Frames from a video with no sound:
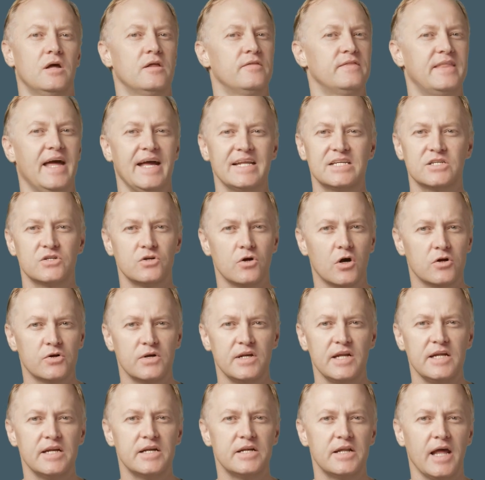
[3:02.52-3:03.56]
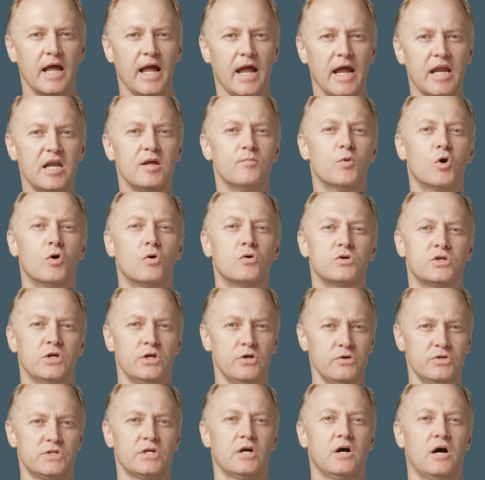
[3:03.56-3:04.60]
That's not needed anymore to
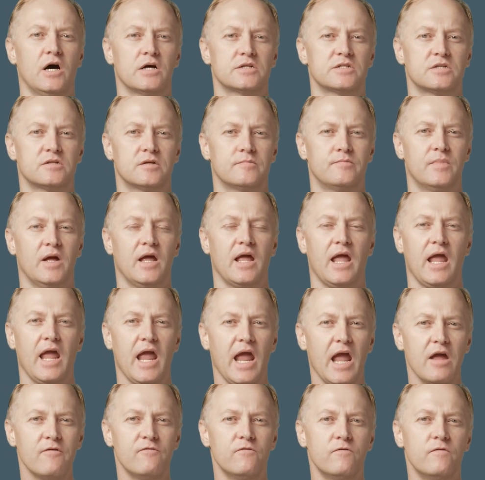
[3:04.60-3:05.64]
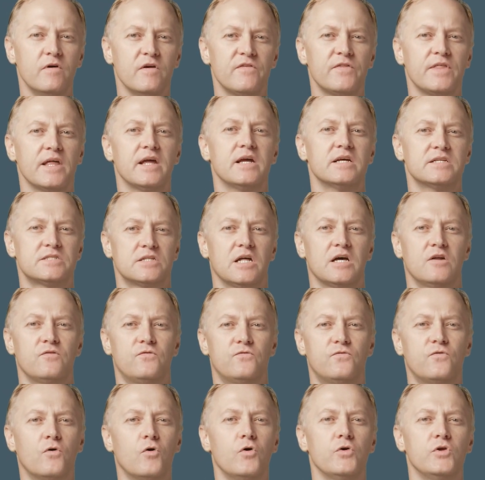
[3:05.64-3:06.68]
use Cast. Everything is done
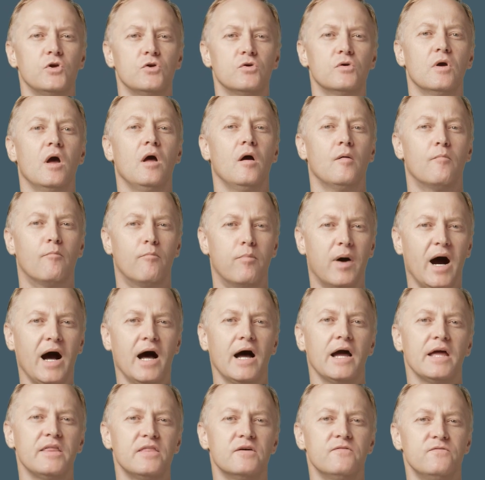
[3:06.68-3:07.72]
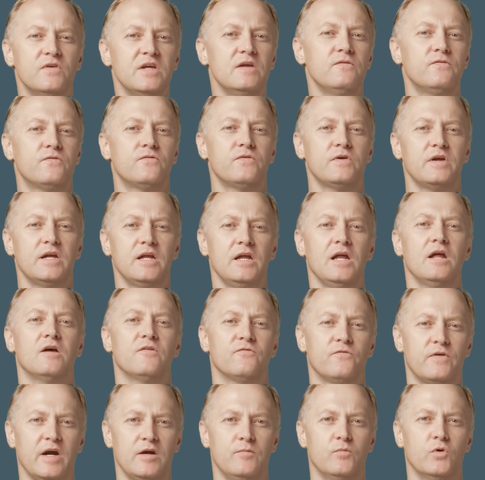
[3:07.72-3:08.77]
for you by the V3
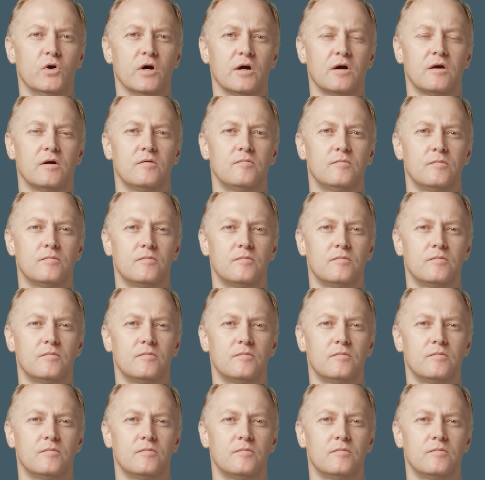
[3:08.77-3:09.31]
framework.